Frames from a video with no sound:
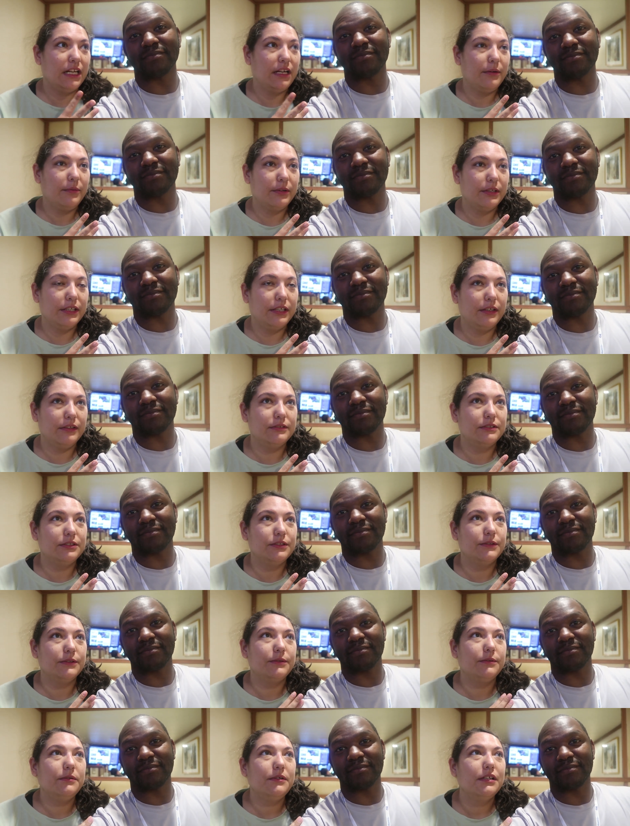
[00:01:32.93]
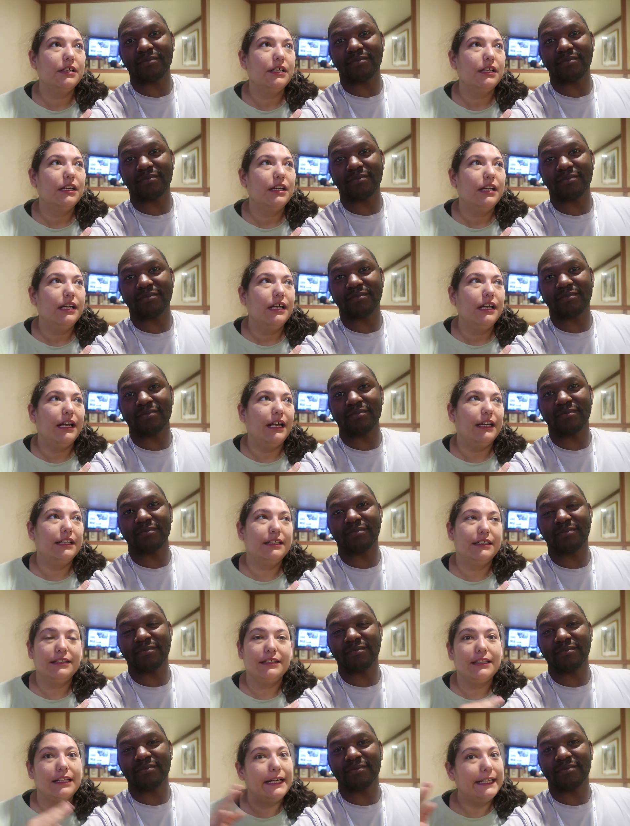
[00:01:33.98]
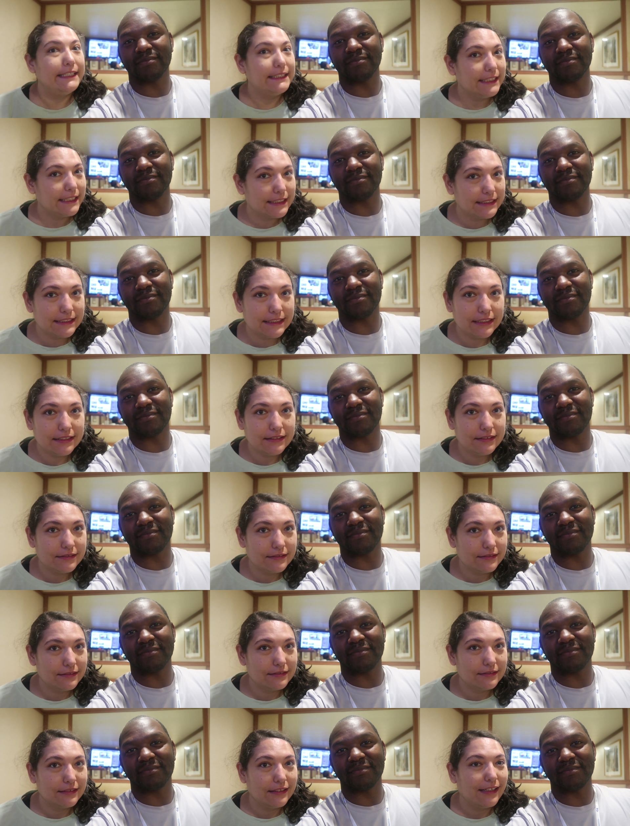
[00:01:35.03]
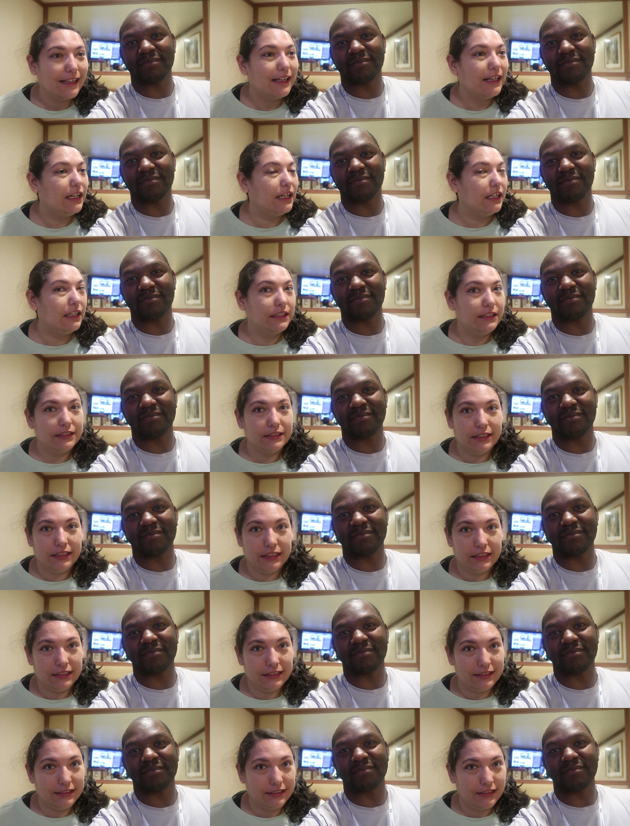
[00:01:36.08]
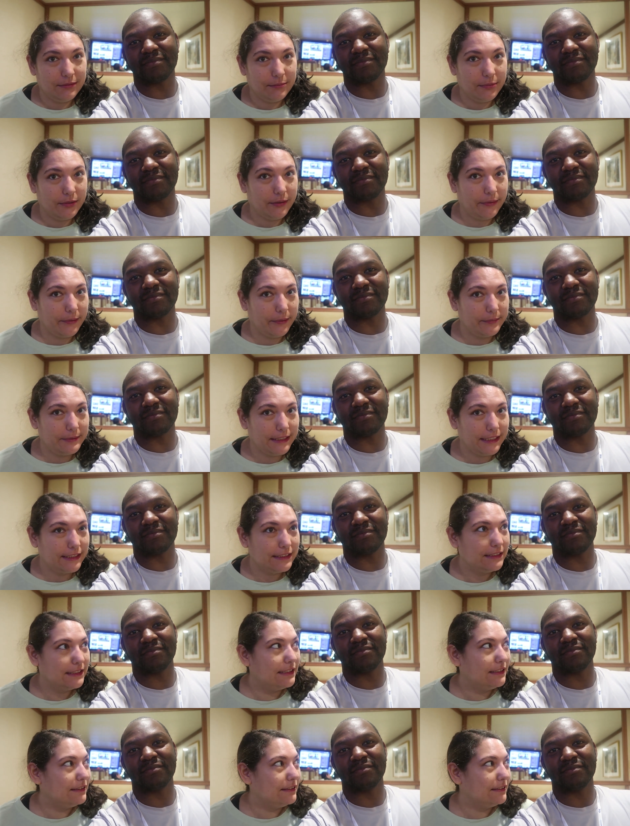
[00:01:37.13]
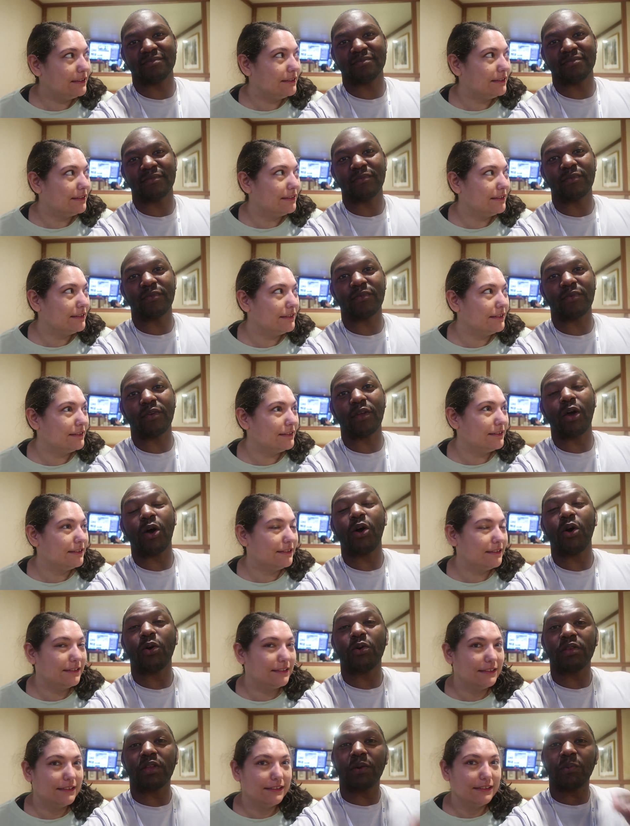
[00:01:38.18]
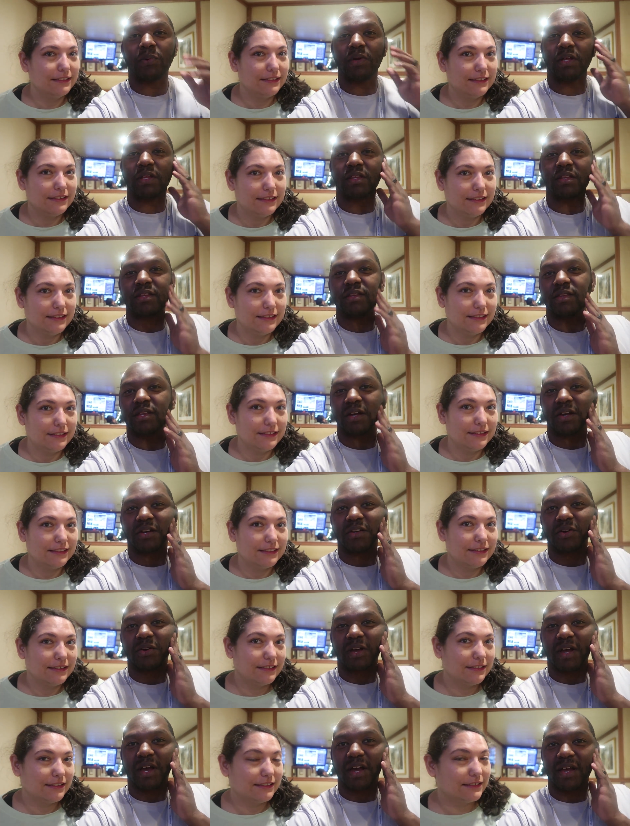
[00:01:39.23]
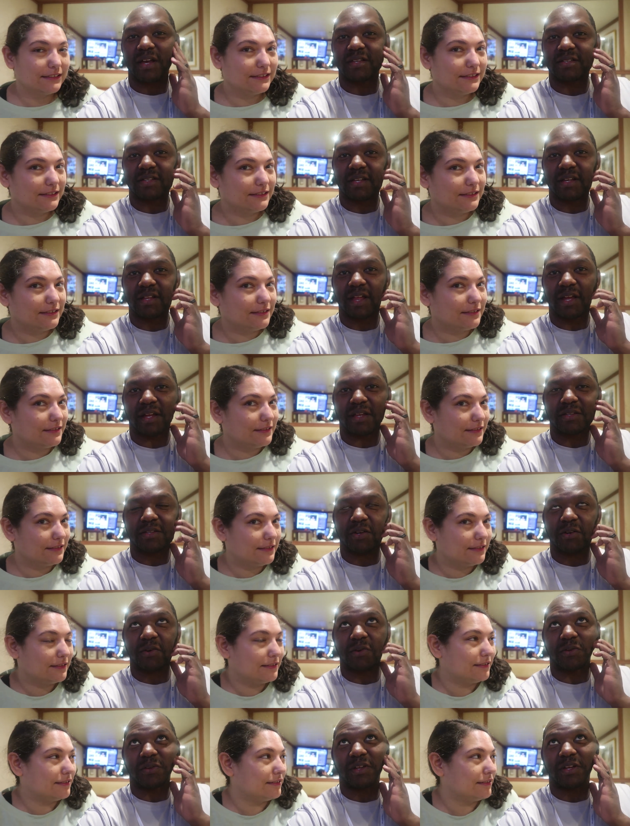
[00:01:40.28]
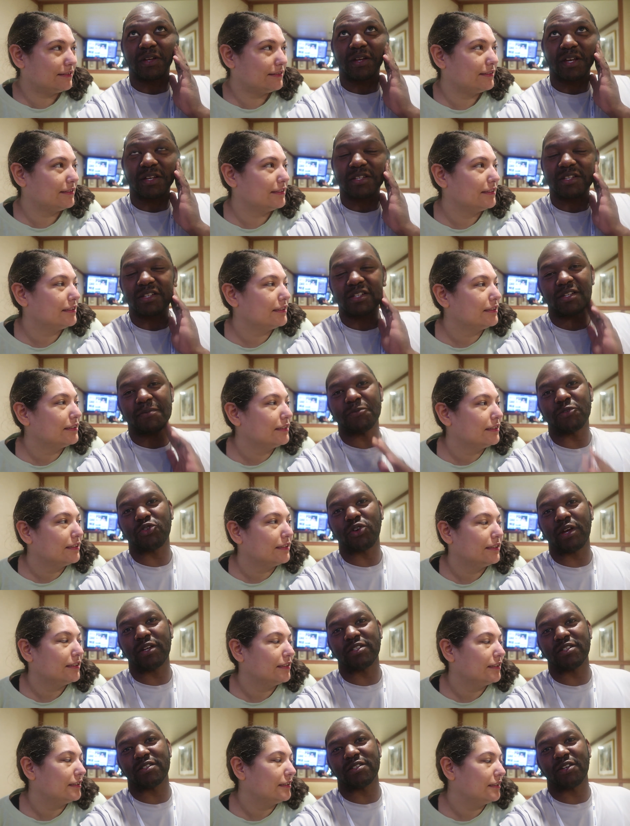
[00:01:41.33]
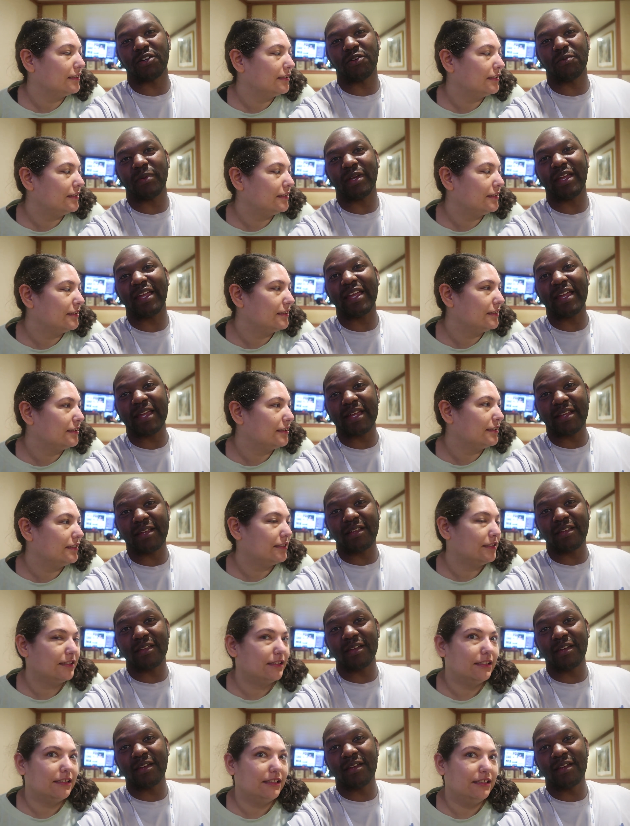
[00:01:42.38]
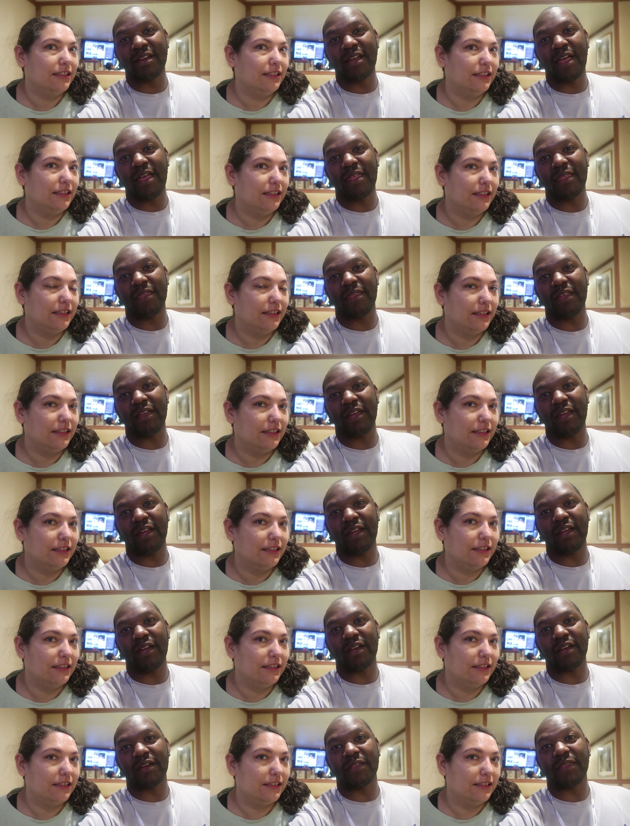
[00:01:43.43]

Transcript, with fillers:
Speaker 1: that I want to go to, and then line dancing and then ballroom dancing.
Speaker 2: Oh, did we tell you guys that like so the cooking demonstration is going to be in the